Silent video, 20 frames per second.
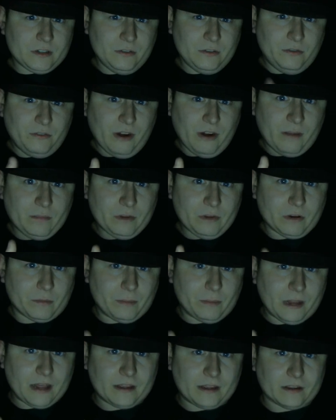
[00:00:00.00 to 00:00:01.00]
from your
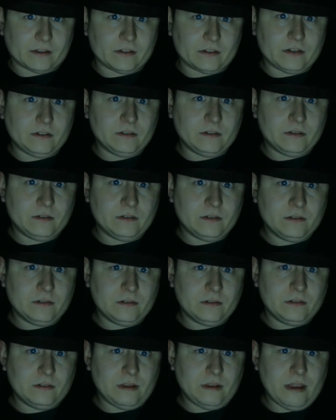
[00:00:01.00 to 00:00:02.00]
players,
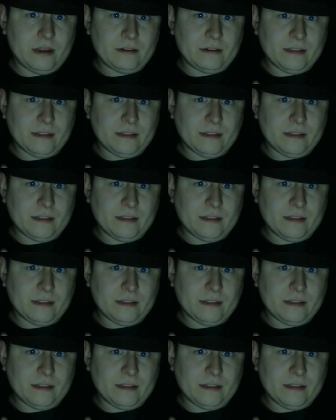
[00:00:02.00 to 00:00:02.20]
and